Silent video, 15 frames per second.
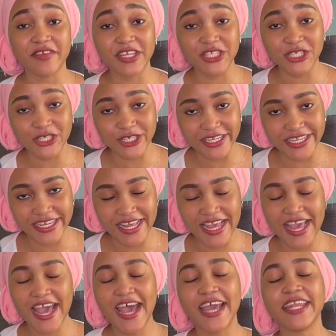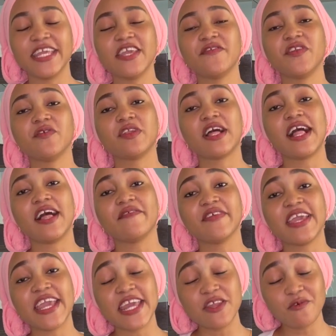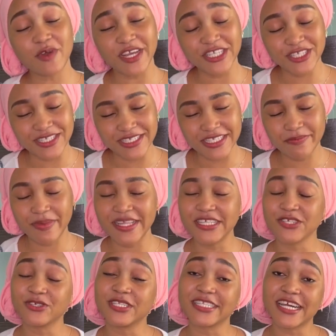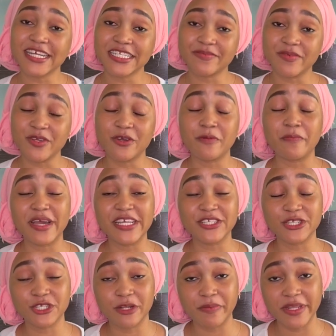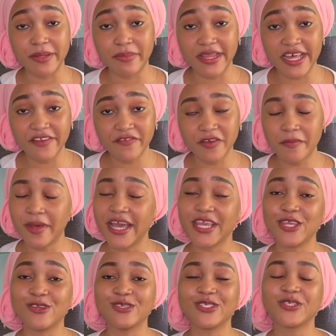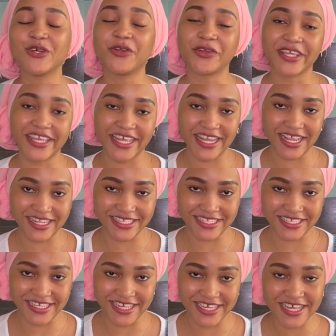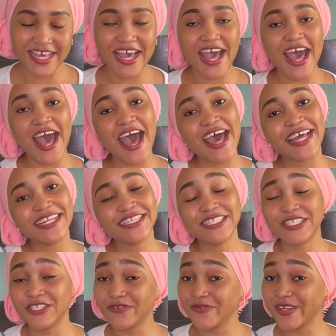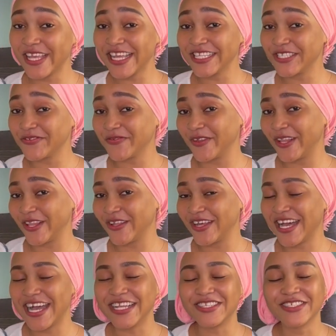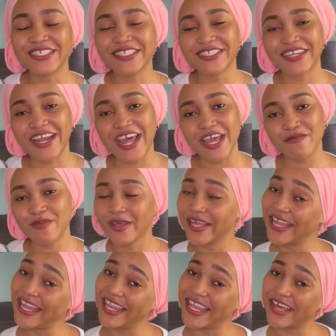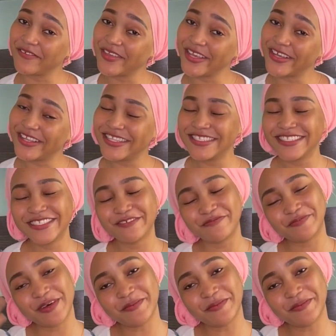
enjoyed. And if you have any questions, please contact me on my social media platform. I use Rukia Laltia. And don't forget to follow and to subscribe. Love you all. Bye